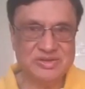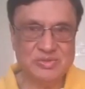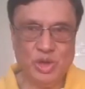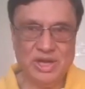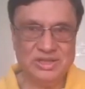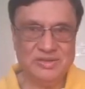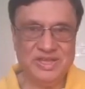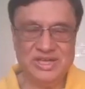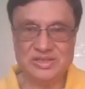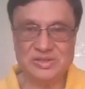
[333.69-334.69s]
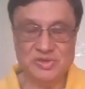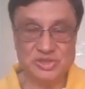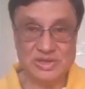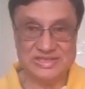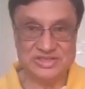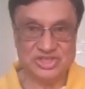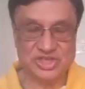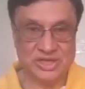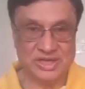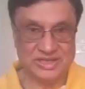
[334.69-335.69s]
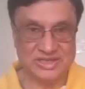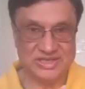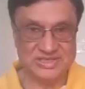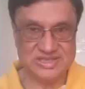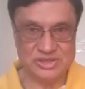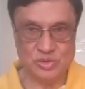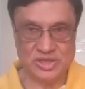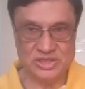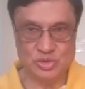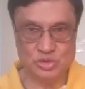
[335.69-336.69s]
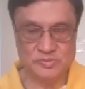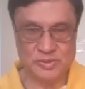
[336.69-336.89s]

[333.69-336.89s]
what are the various visualization techniques that you can use?